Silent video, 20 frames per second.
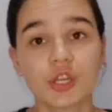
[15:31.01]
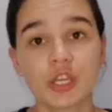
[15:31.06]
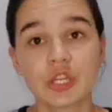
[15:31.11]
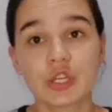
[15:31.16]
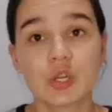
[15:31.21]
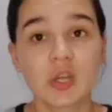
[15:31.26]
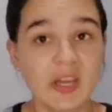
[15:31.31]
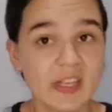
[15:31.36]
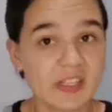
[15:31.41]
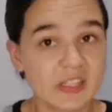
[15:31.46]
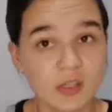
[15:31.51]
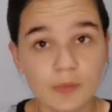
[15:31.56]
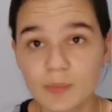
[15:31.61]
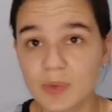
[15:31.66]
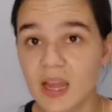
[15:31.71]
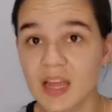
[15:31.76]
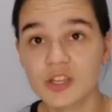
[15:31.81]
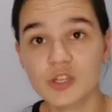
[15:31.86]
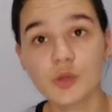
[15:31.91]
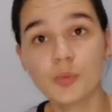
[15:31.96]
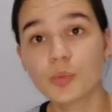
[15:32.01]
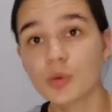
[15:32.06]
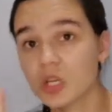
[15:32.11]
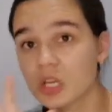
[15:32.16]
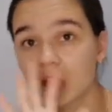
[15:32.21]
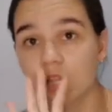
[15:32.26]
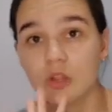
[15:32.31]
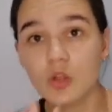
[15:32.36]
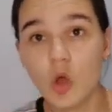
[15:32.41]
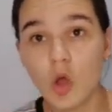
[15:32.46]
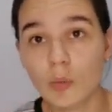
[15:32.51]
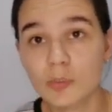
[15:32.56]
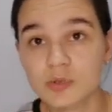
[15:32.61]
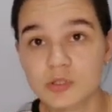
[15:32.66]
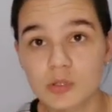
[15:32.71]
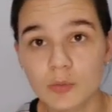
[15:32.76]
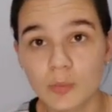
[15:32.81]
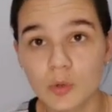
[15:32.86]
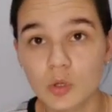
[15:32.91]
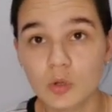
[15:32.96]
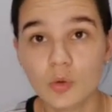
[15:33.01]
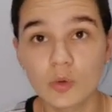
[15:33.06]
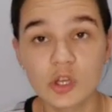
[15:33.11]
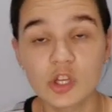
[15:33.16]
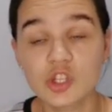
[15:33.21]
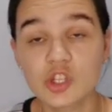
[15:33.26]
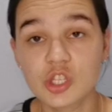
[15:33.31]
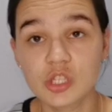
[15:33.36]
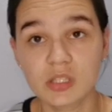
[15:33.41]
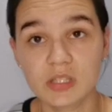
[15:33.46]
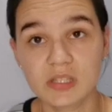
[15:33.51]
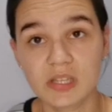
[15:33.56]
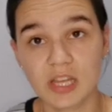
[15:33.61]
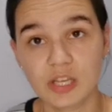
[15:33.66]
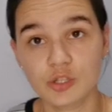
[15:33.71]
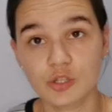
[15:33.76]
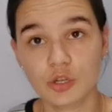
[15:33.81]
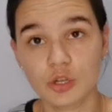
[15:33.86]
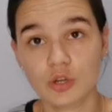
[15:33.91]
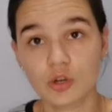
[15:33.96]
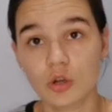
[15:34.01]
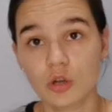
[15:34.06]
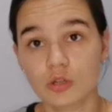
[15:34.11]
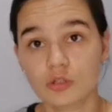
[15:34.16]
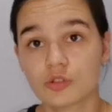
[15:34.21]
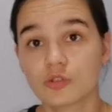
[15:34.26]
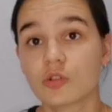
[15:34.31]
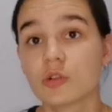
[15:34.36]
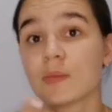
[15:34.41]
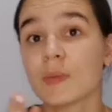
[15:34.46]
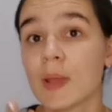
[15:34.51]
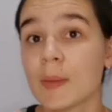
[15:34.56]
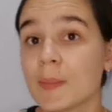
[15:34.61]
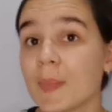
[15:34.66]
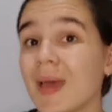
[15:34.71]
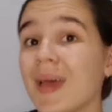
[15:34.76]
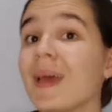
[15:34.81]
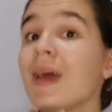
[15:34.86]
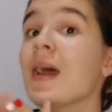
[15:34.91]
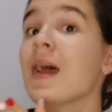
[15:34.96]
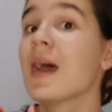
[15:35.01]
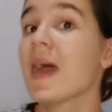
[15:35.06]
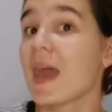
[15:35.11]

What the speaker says: So in your lesson plan, you put in the optimal questions that you can ask, remember,